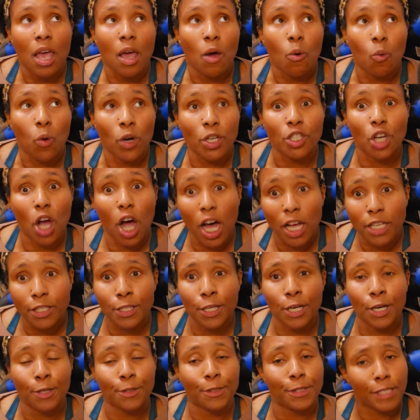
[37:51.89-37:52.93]
Which
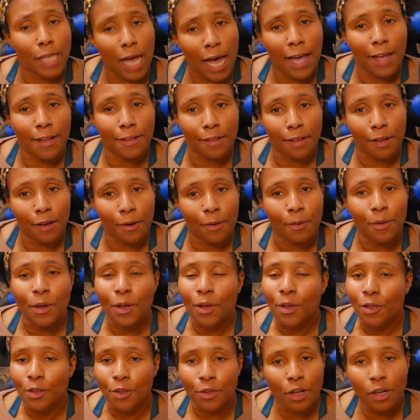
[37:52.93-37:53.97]
also, side note,
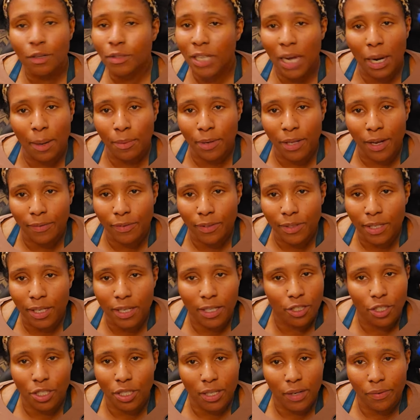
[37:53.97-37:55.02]
you know, Tamara never did,
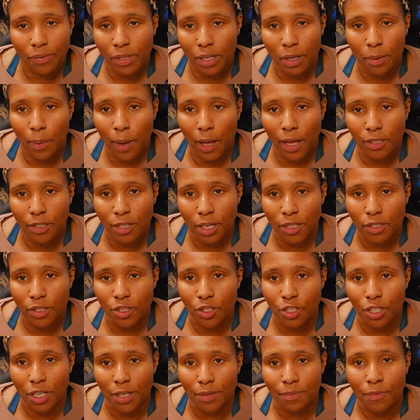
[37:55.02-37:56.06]
and she never did apologize to
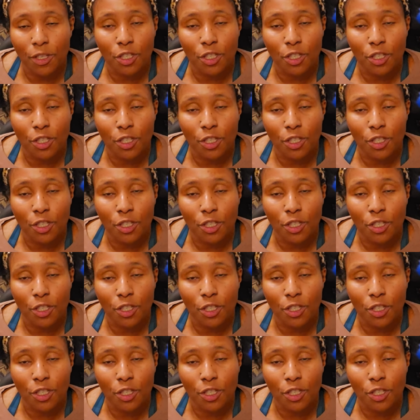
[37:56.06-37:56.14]
Jen.